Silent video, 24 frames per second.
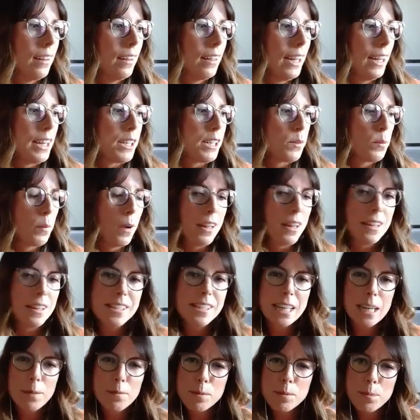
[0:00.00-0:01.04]
it's whether
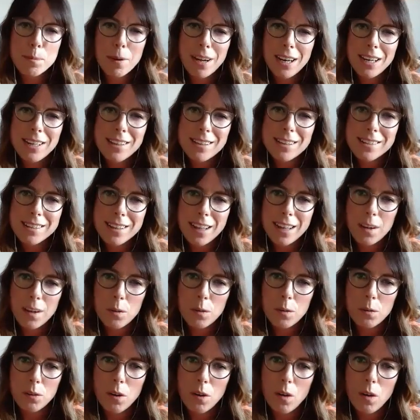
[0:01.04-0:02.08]
teams buy into that
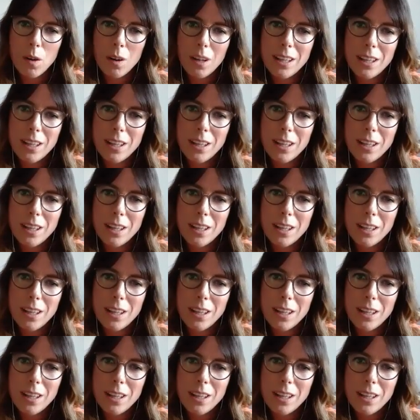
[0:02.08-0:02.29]
or not.